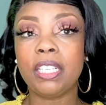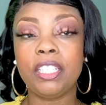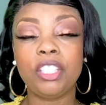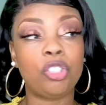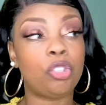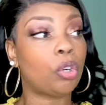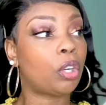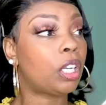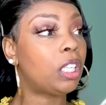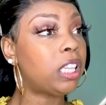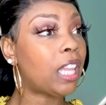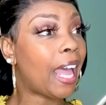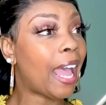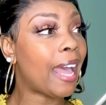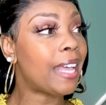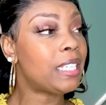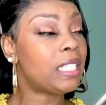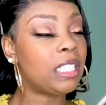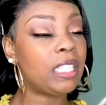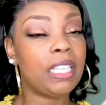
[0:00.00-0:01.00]
your
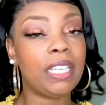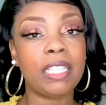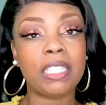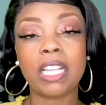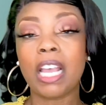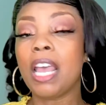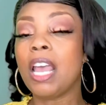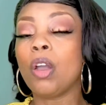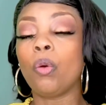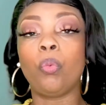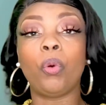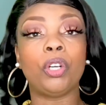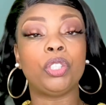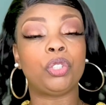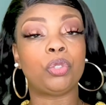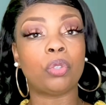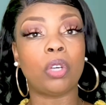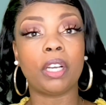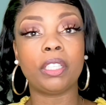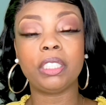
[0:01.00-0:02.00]
classes, where
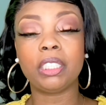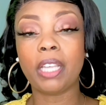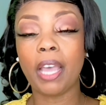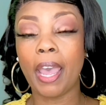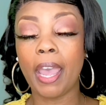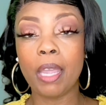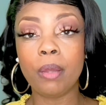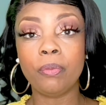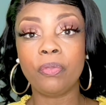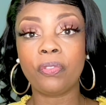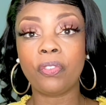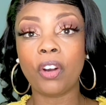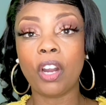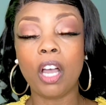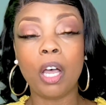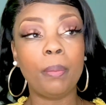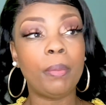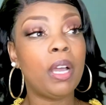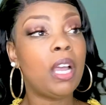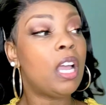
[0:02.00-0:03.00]
drugs came from,